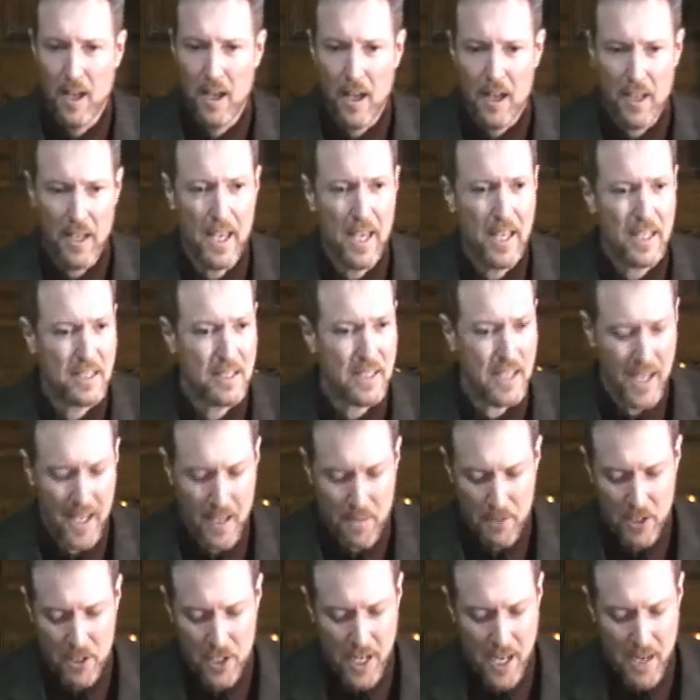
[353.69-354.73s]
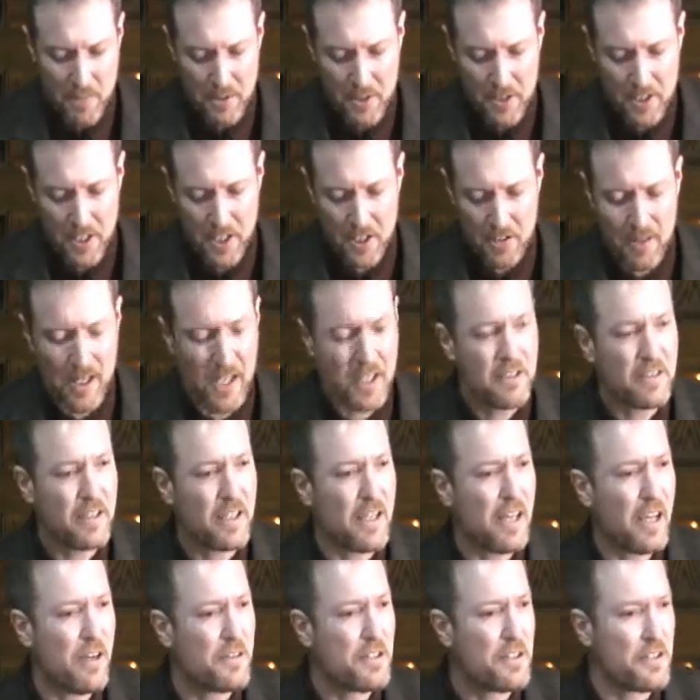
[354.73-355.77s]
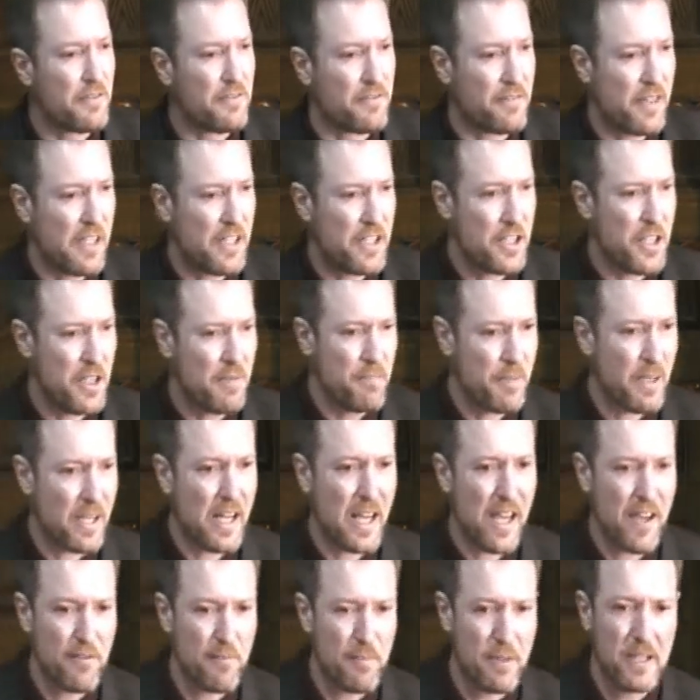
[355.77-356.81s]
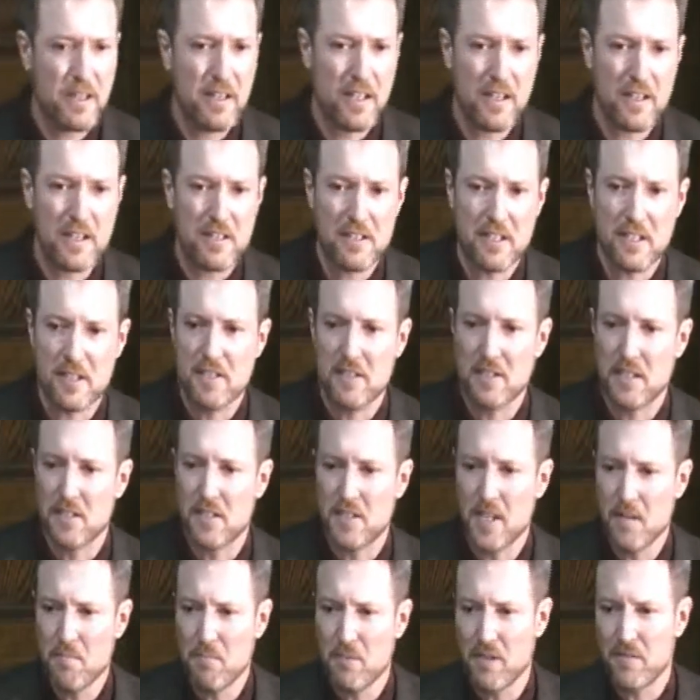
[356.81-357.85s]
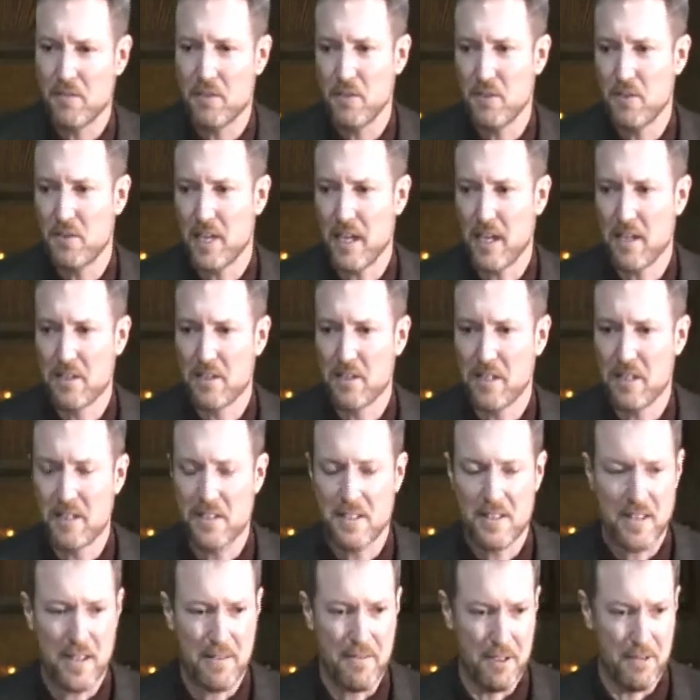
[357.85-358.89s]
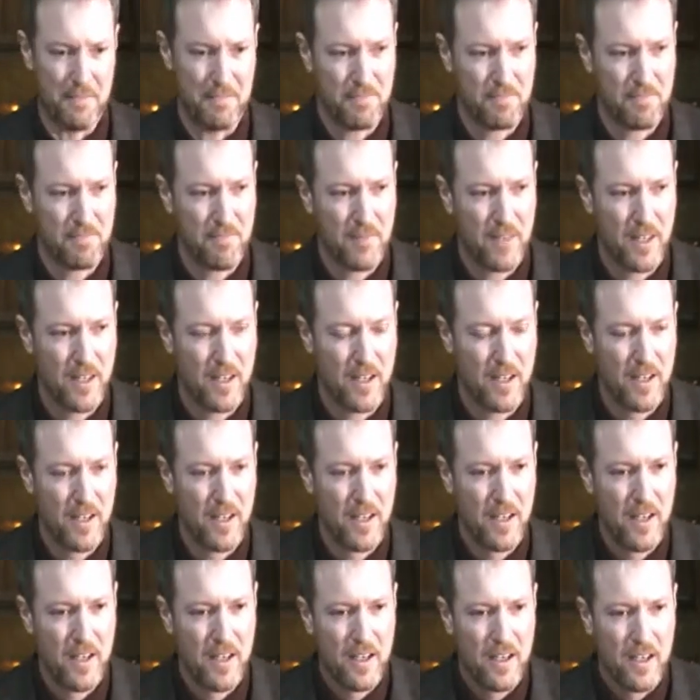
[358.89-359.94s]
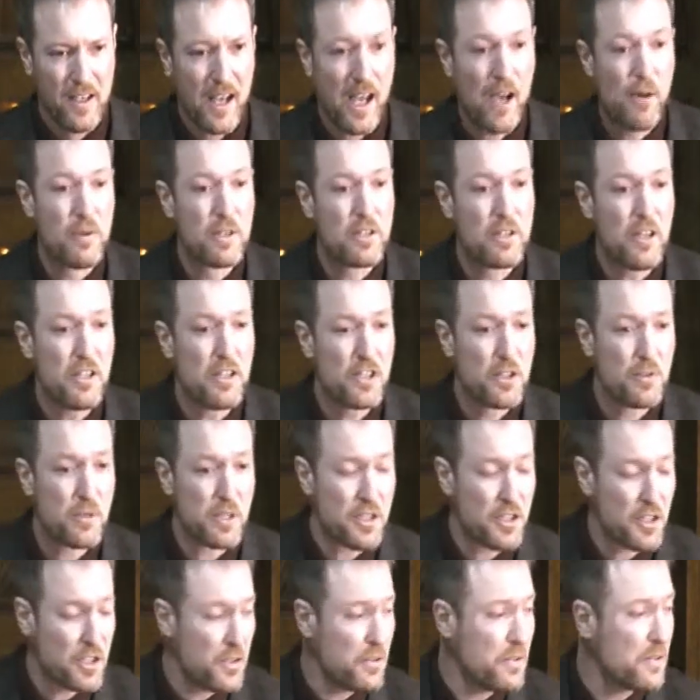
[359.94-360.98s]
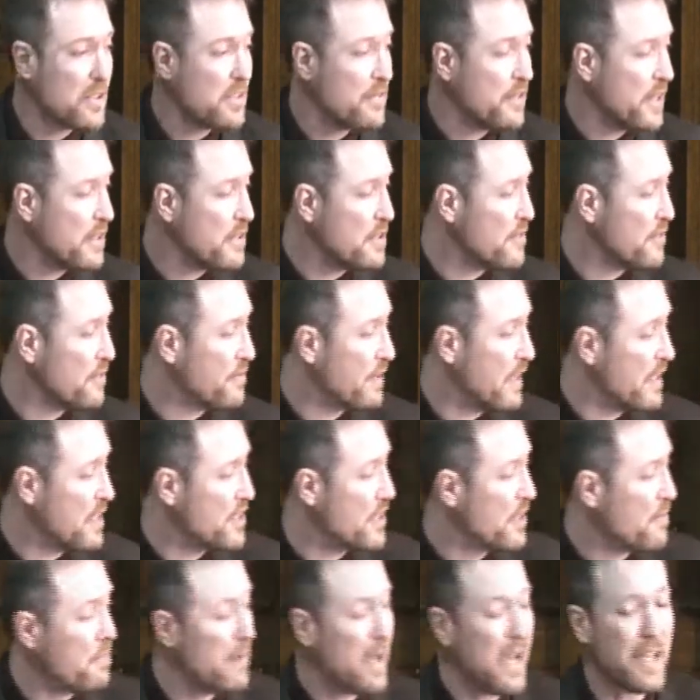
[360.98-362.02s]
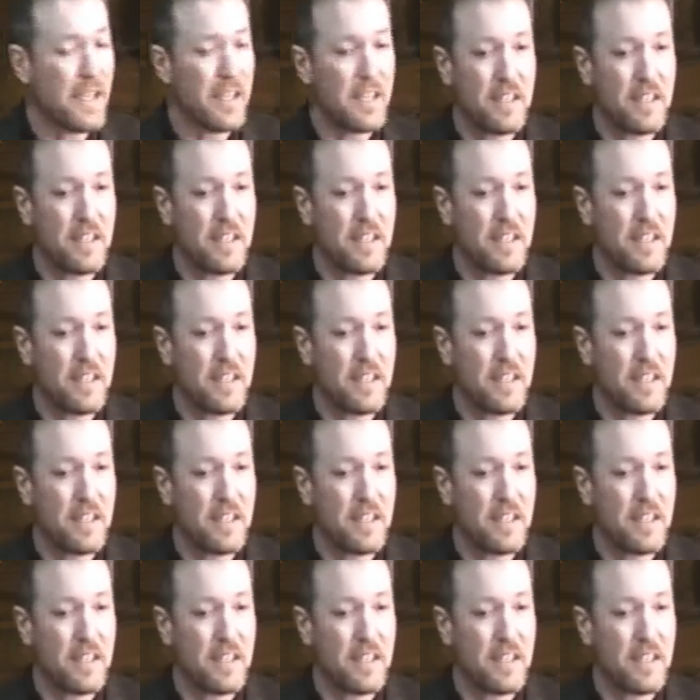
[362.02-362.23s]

Yes, I am the chaplaincy director at House of Friendship and have been there since December of 2007. I was also a student of House of Friendship back in